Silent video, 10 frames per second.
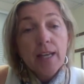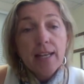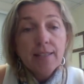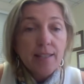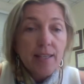
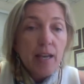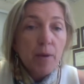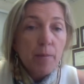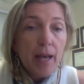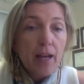And
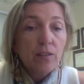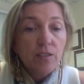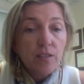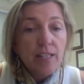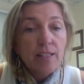CMML
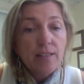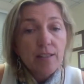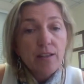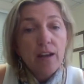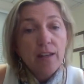is
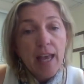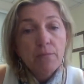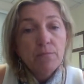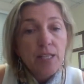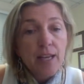an
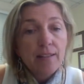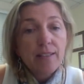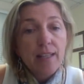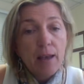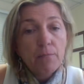
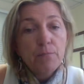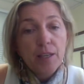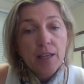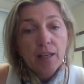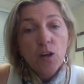
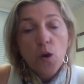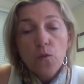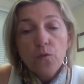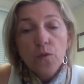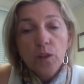MDS-MPN
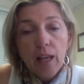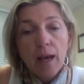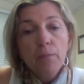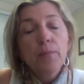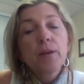
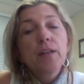overlap